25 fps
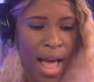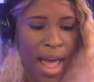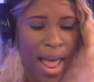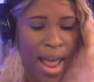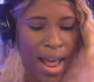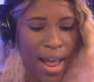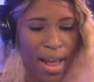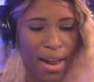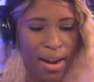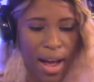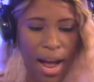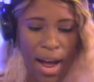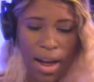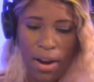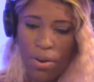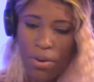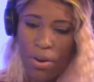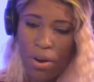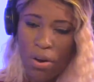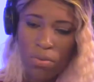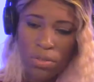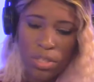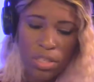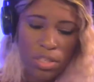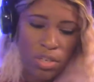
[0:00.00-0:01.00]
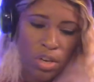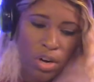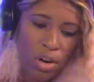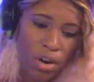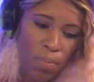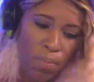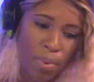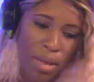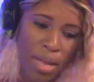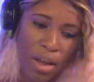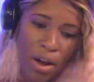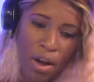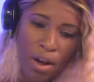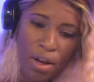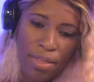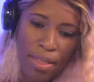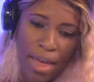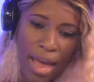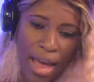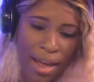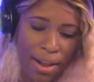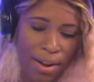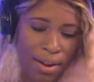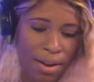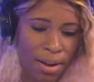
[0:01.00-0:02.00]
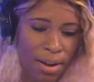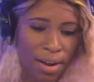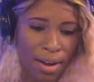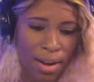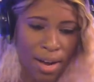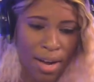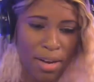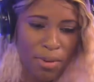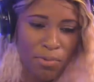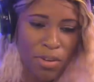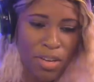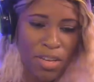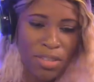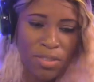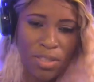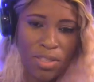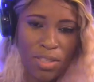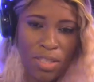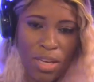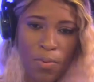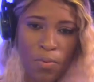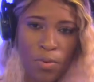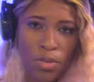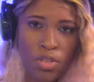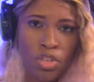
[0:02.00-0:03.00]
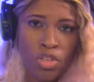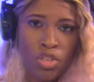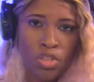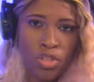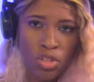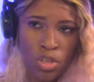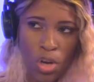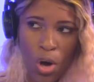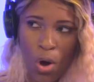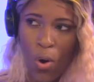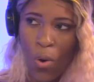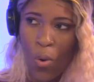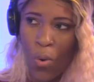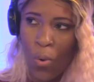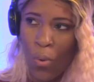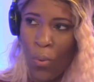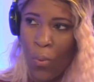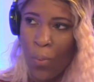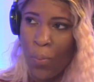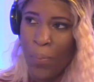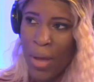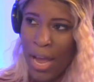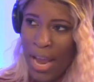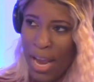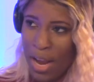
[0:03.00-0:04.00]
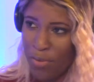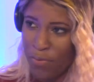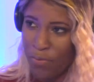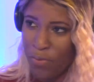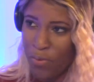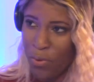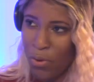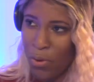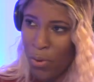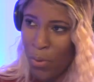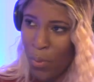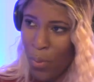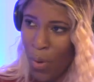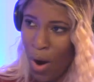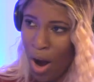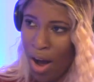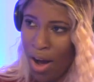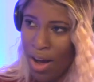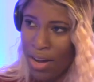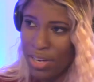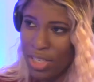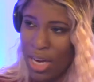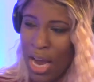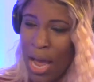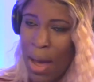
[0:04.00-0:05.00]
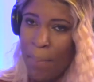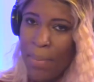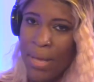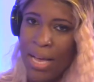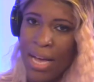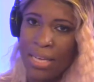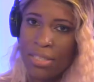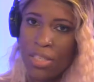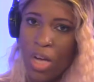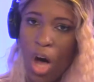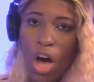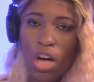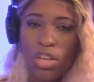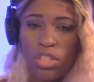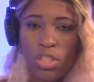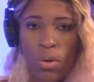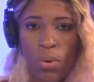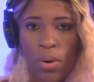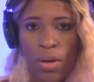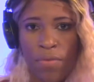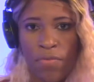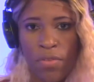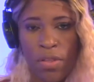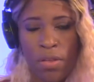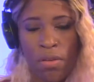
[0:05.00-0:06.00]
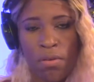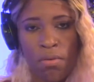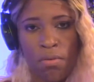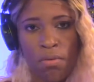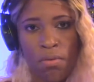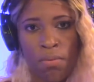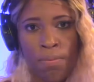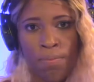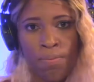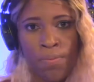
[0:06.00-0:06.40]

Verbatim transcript: And I don't know, just her being on that, it was so painful to watch. Because also if you,